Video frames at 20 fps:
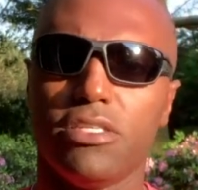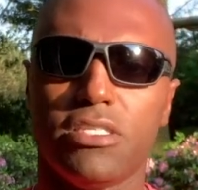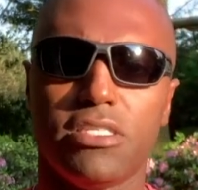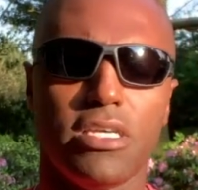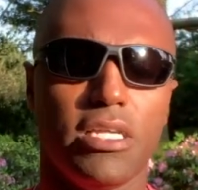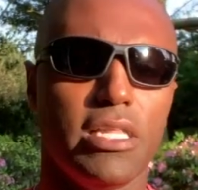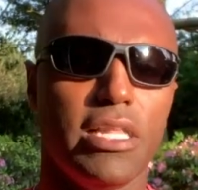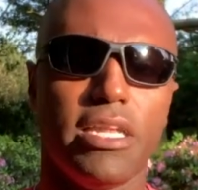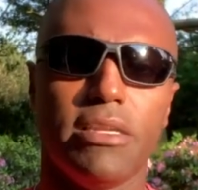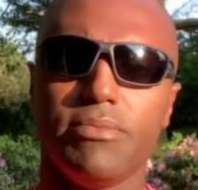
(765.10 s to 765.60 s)

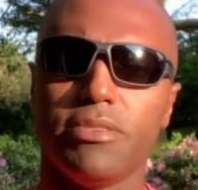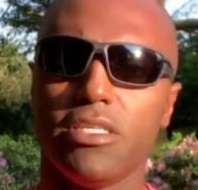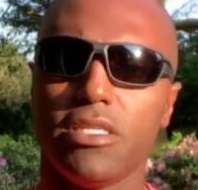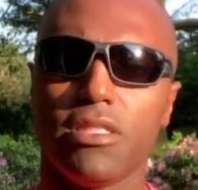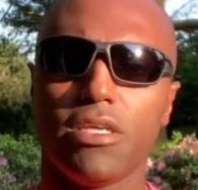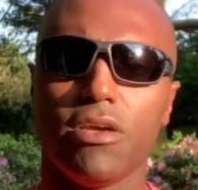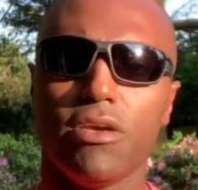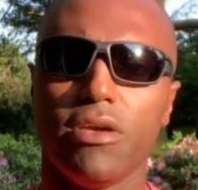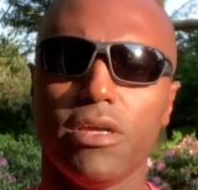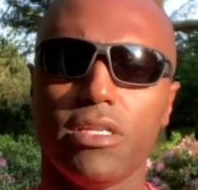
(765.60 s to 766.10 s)
Let them sit
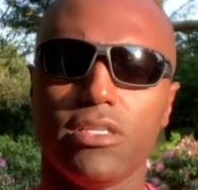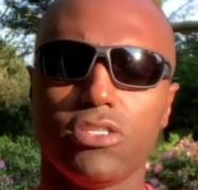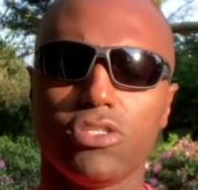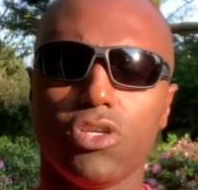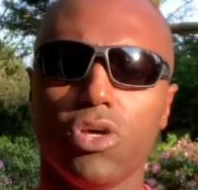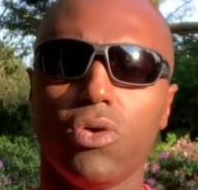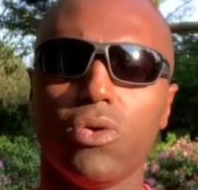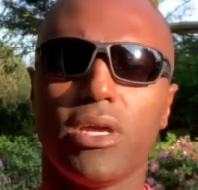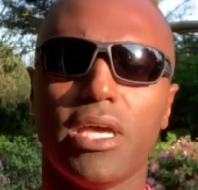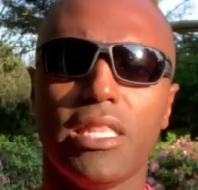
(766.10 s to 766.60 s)
there and
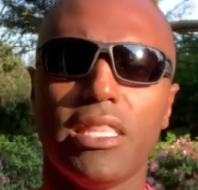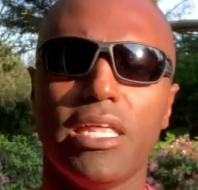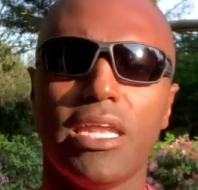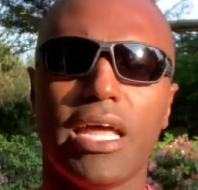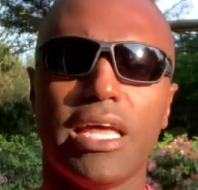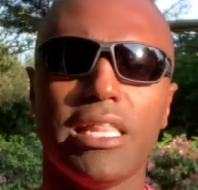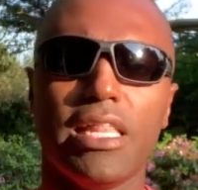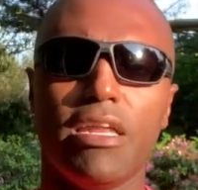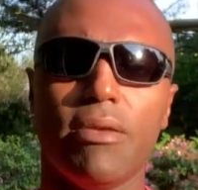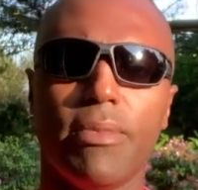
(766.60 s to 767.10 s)
soak, and then
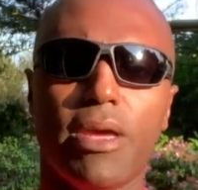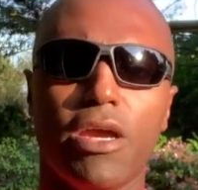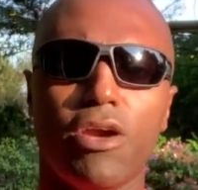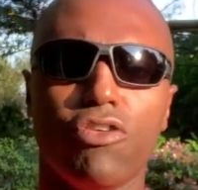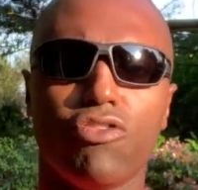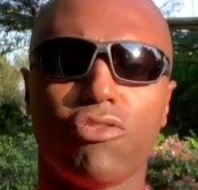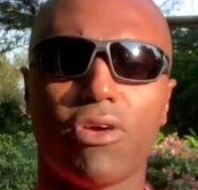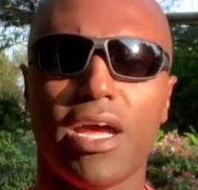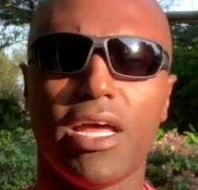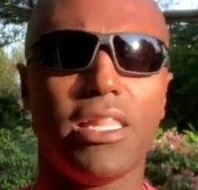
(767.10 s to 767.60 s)
I let them air
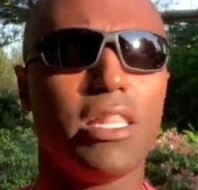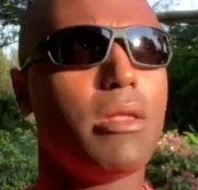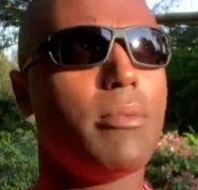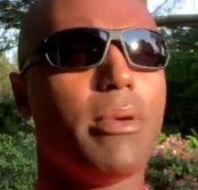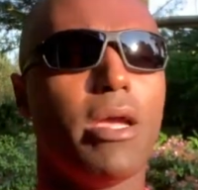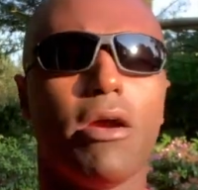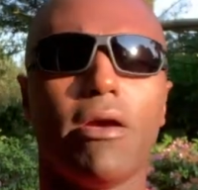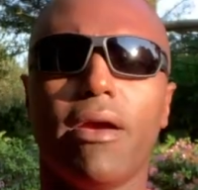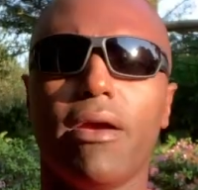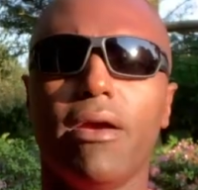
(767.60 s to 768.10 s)
dry. I let them
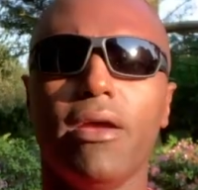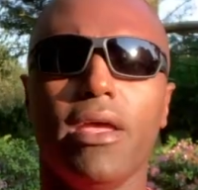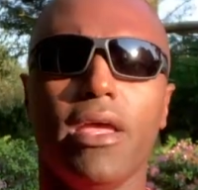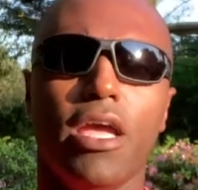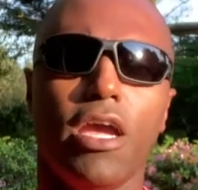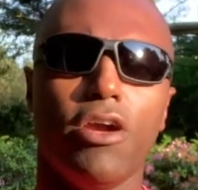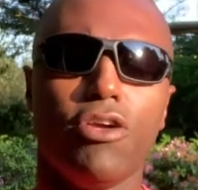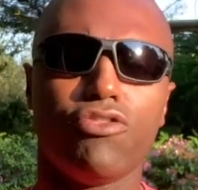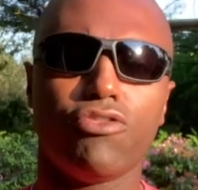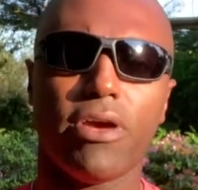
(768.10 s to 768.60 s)

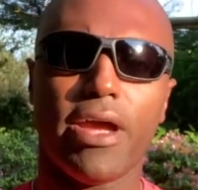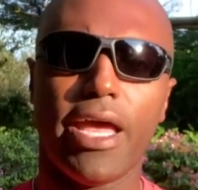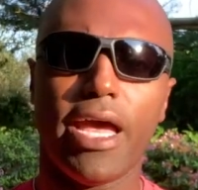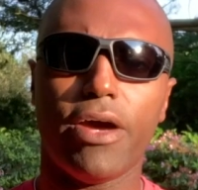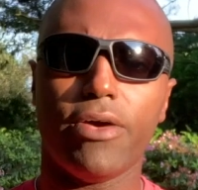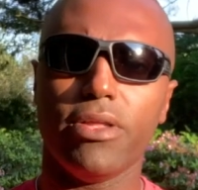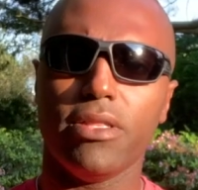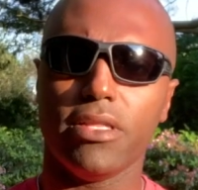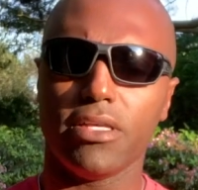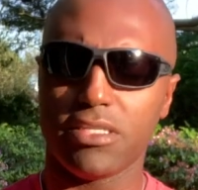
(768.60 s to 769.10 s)
air dry
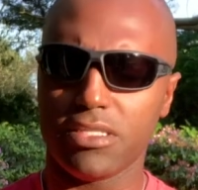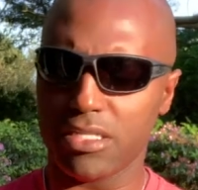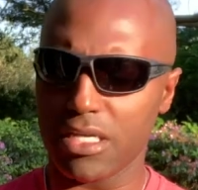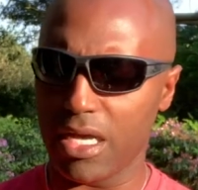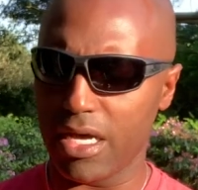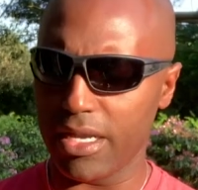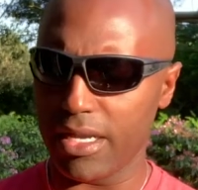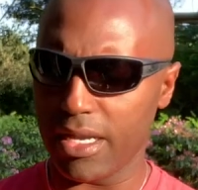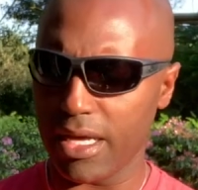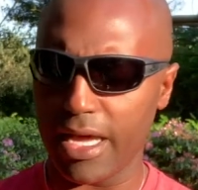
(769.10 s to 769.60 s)
out in the
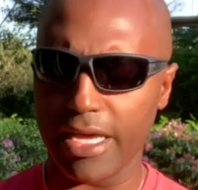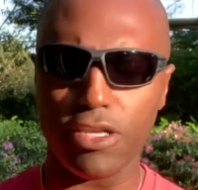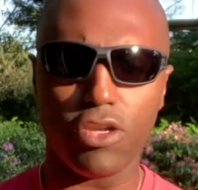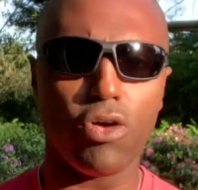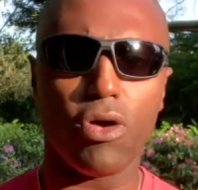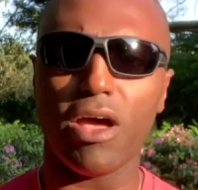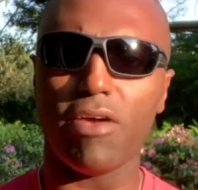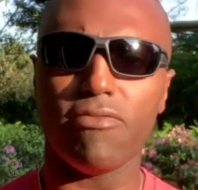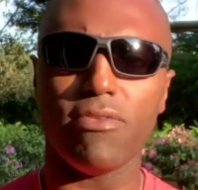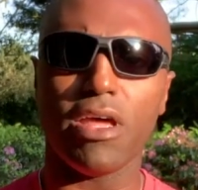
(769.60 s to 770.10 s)
sun.
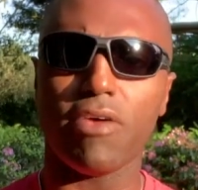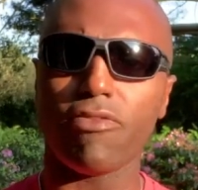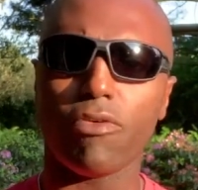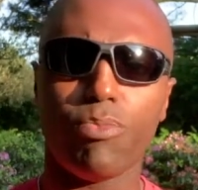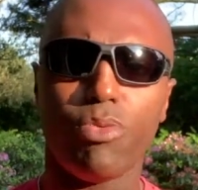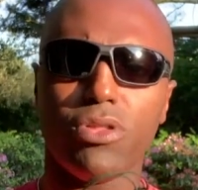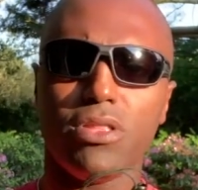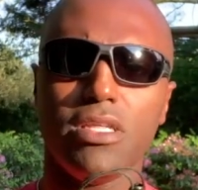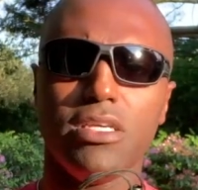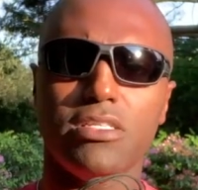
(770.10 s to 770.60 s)
I've never
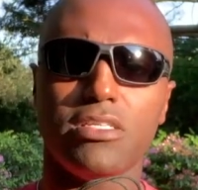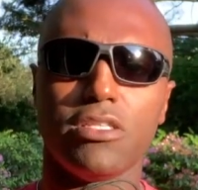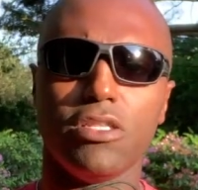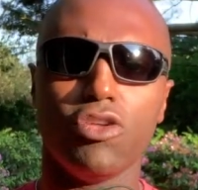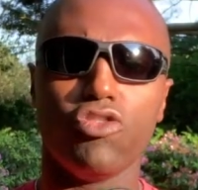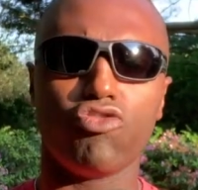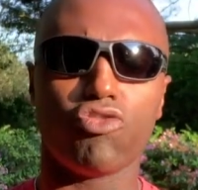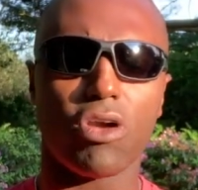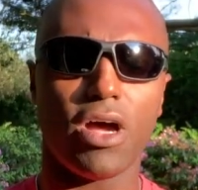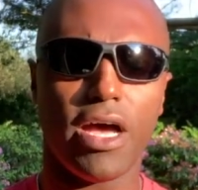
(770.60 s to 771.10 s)
put these in the
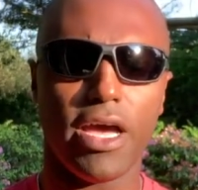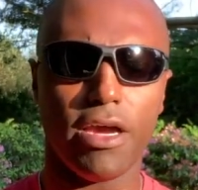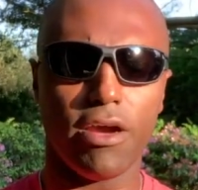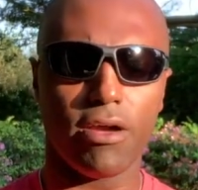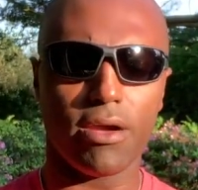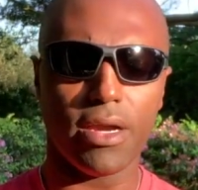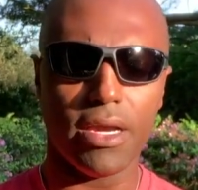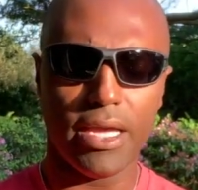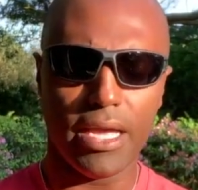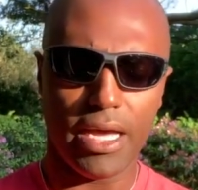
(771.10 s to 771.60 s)
dryer.